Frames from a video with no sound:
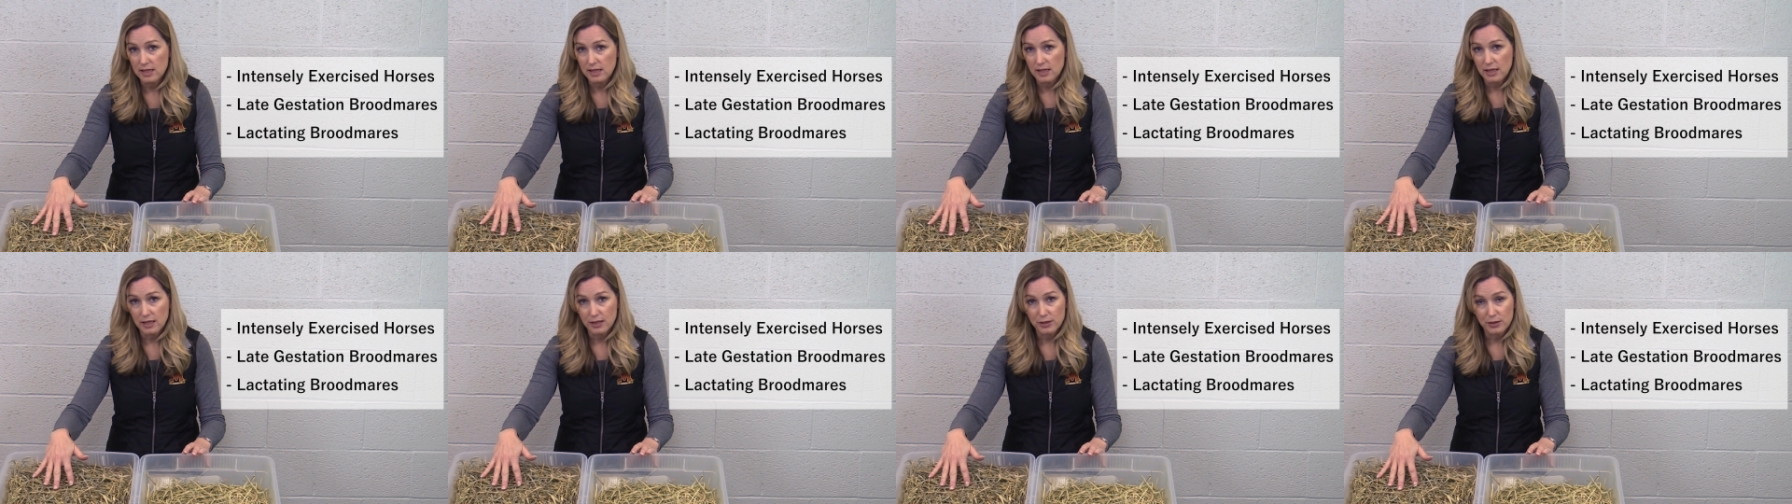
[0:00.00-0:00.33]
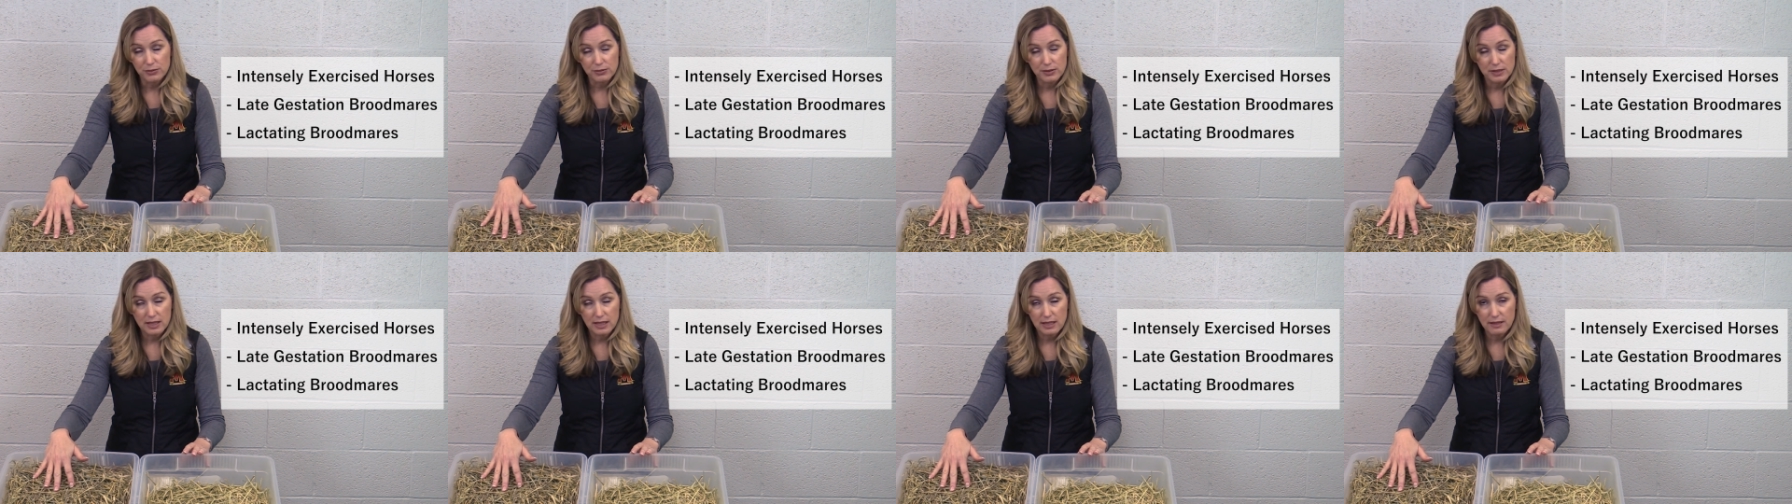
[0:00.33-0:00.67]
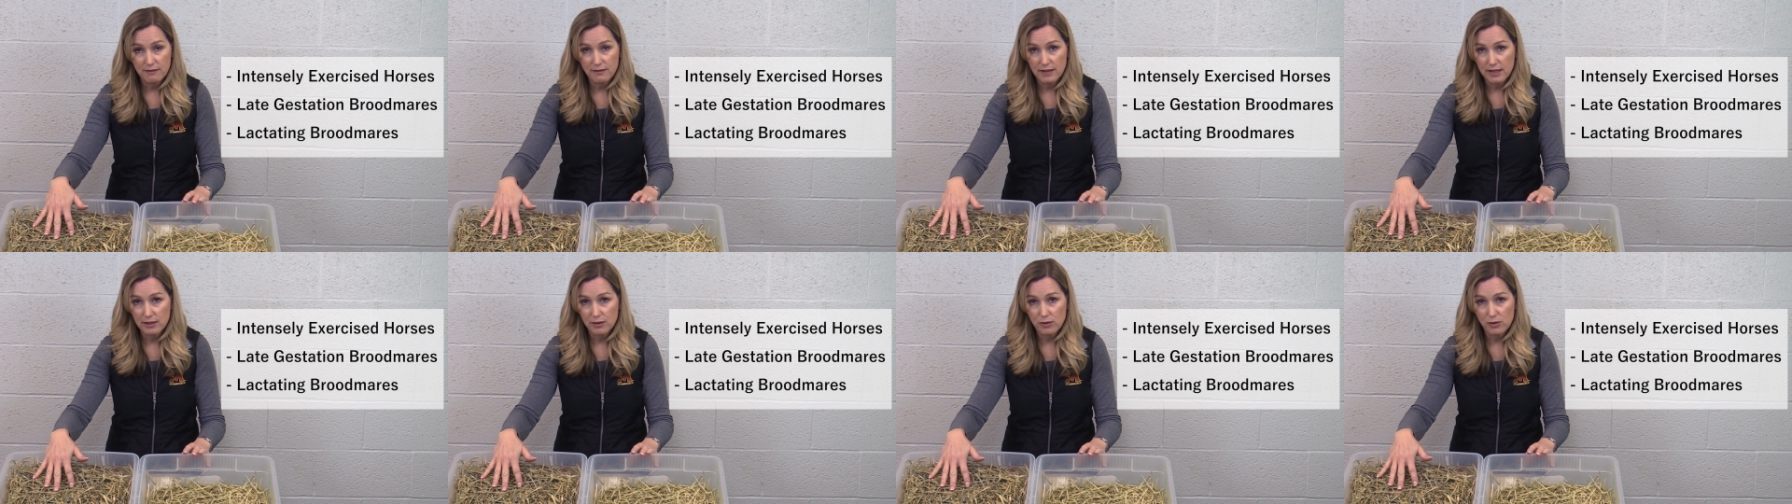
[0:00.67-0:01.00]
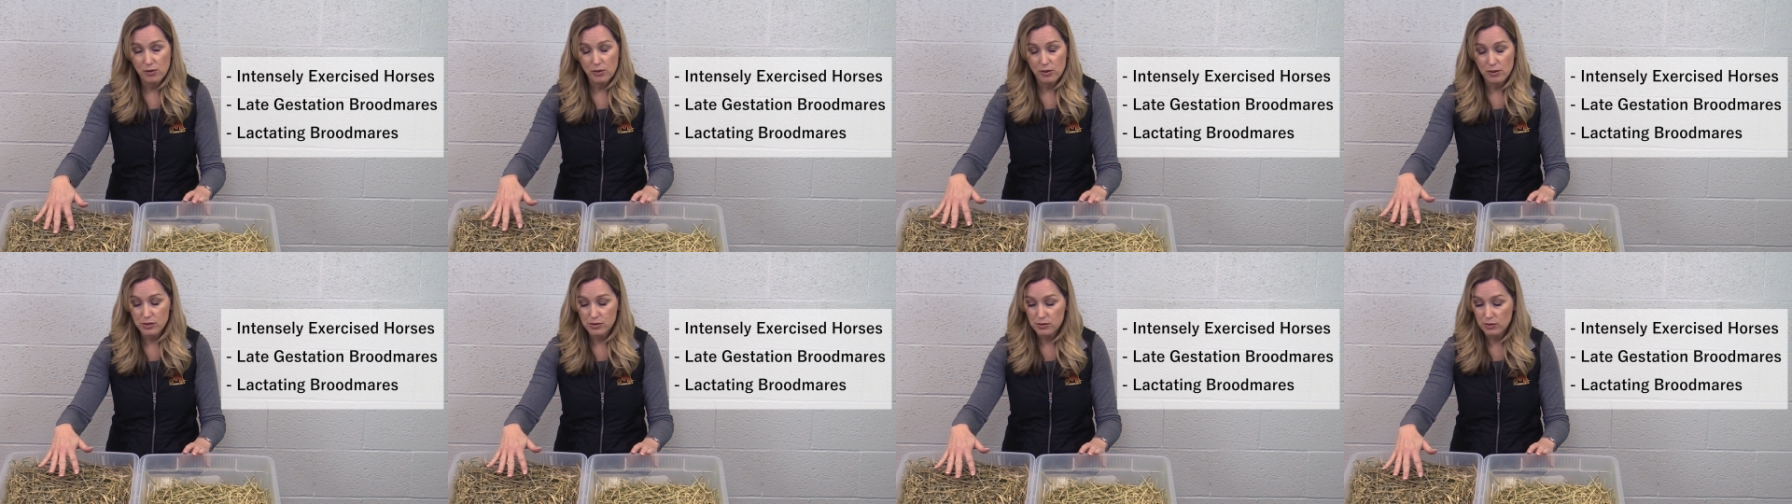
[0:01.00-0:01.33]
3-day event
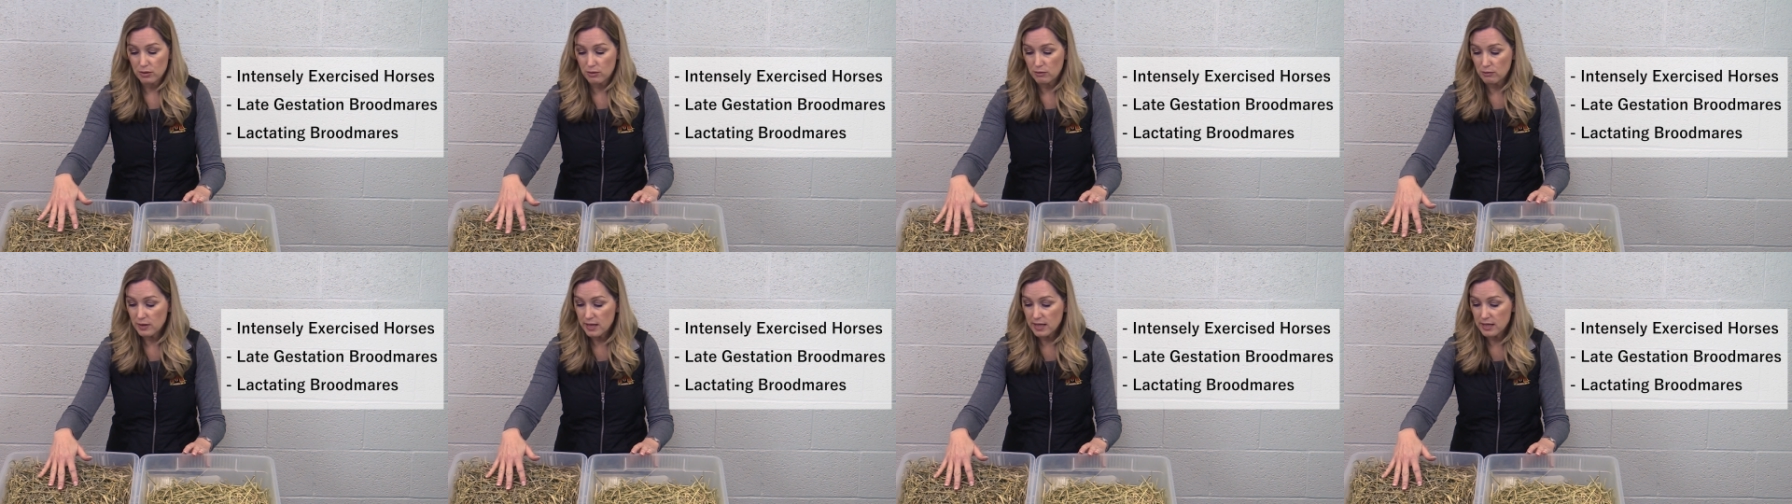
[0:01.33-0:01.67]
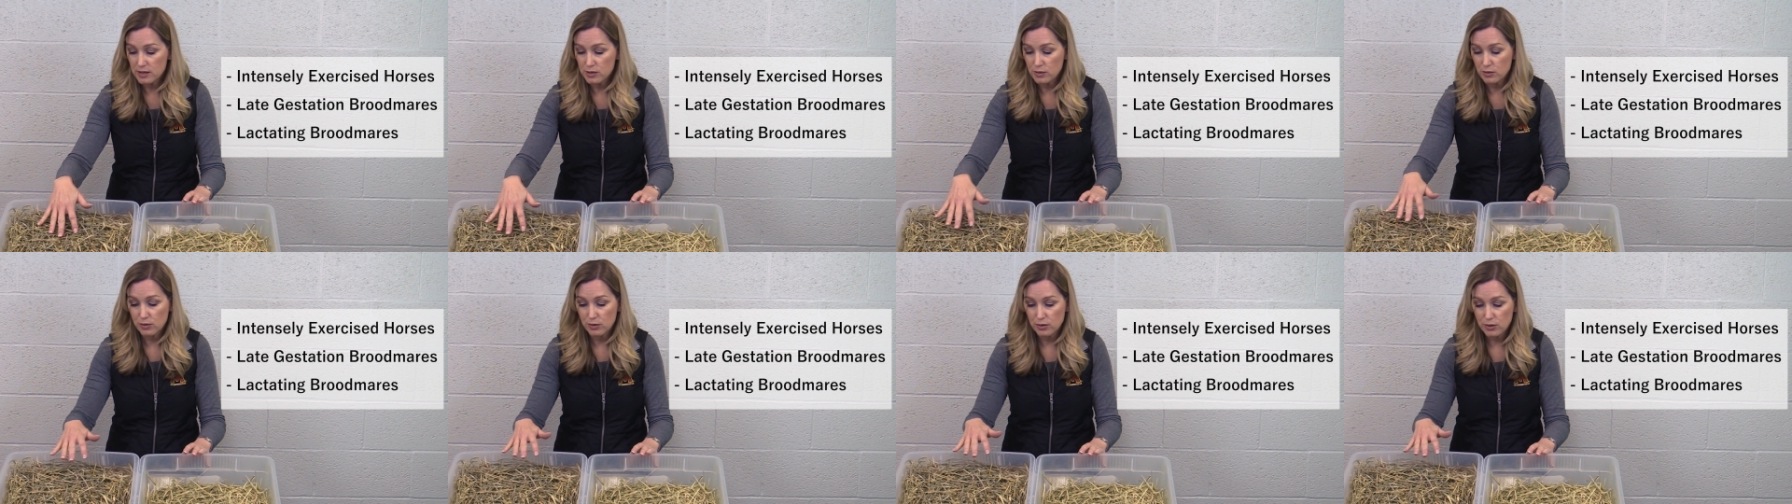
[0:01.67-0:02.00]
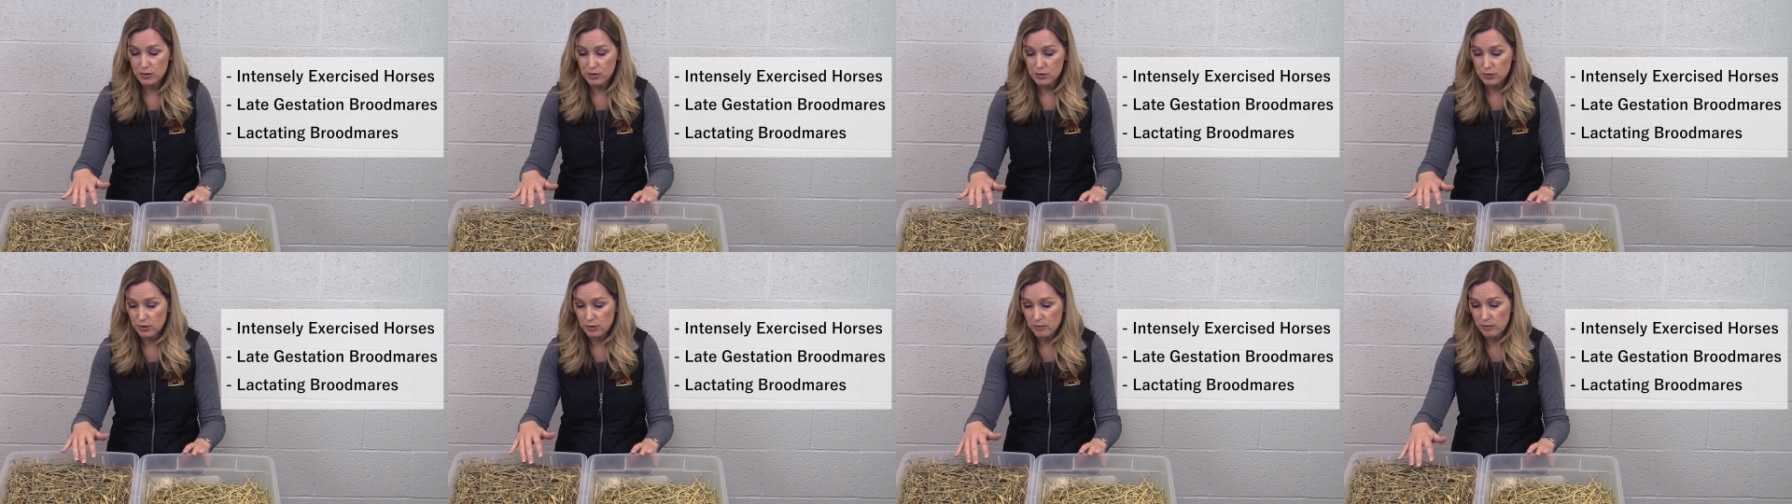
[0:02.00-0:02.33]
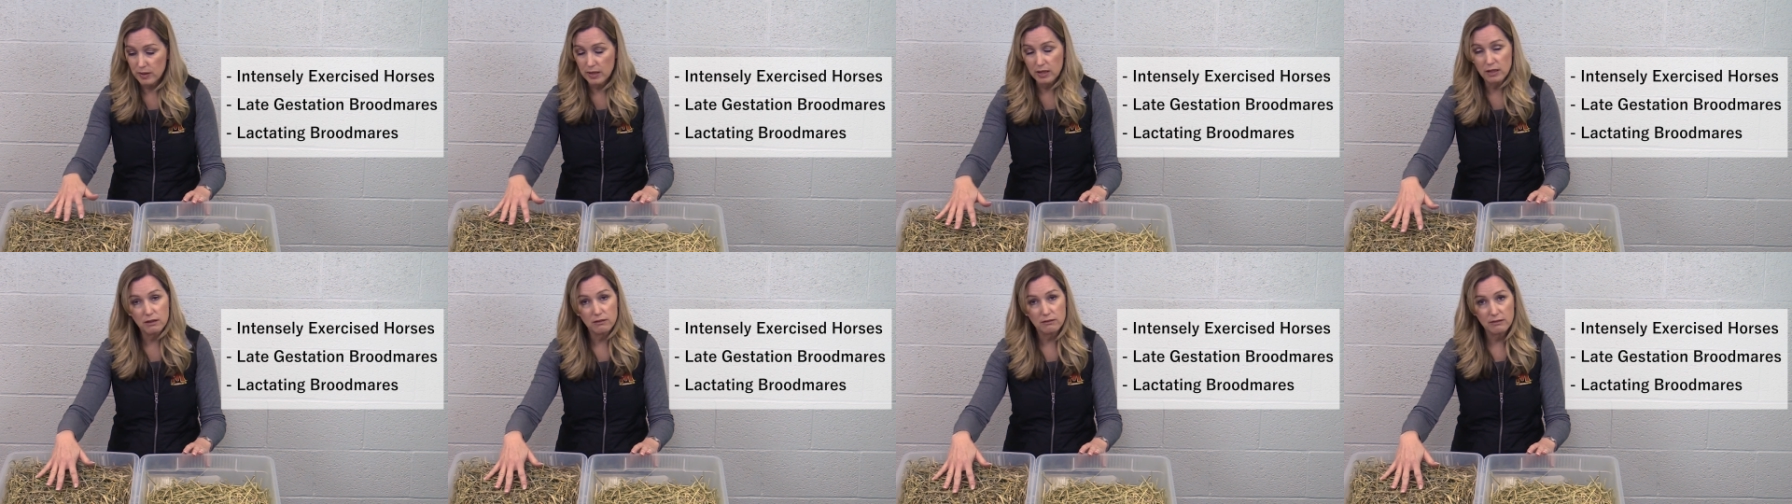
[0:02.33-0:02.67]
horse or a race horse or a
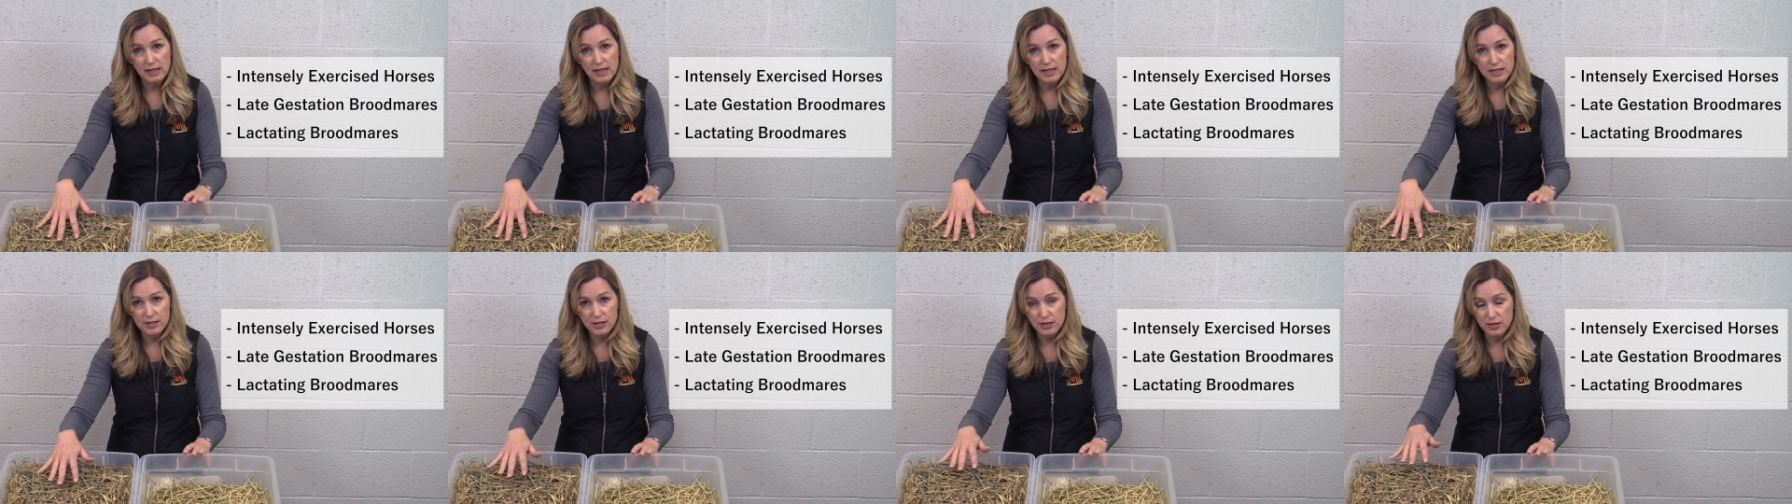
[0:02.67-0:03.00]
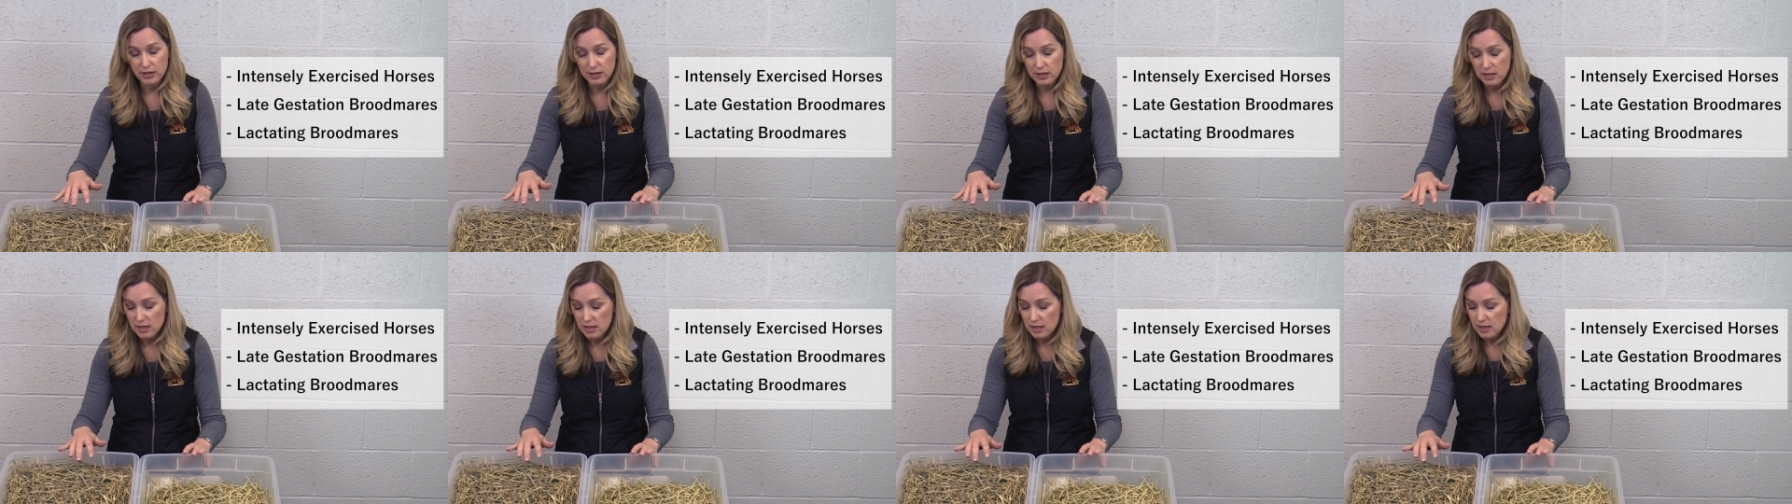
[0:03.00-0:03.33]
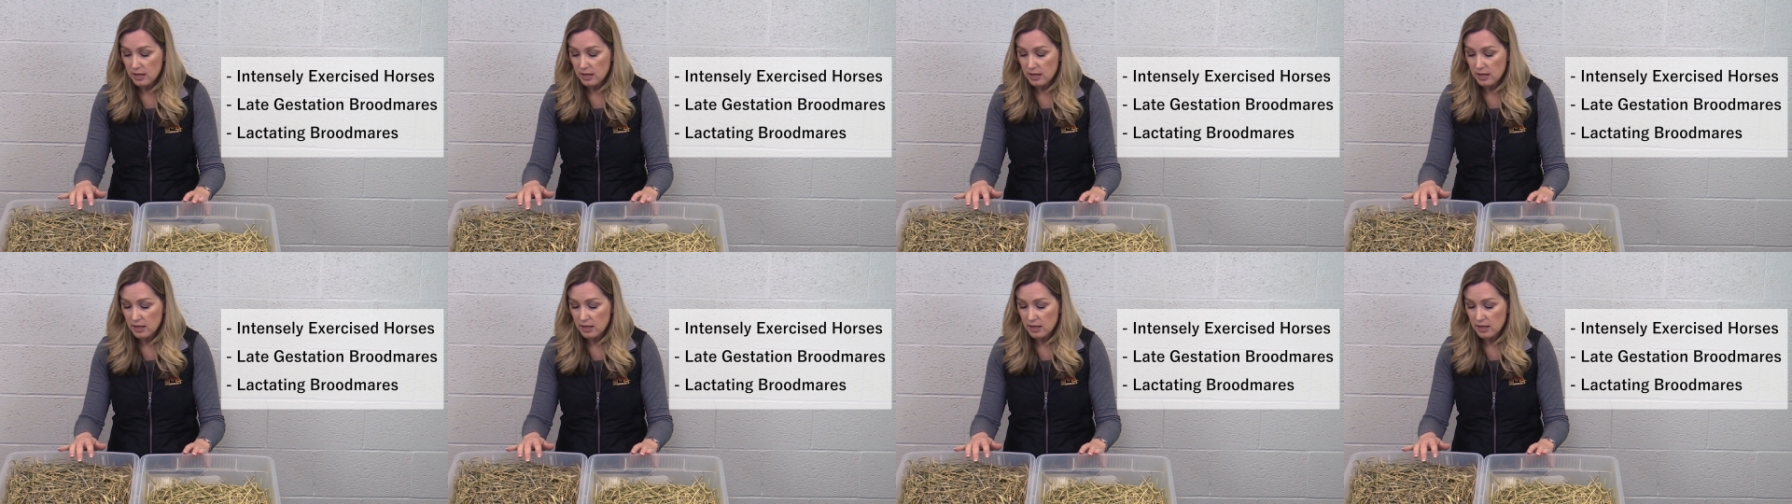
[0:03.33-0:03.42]
barrel racer,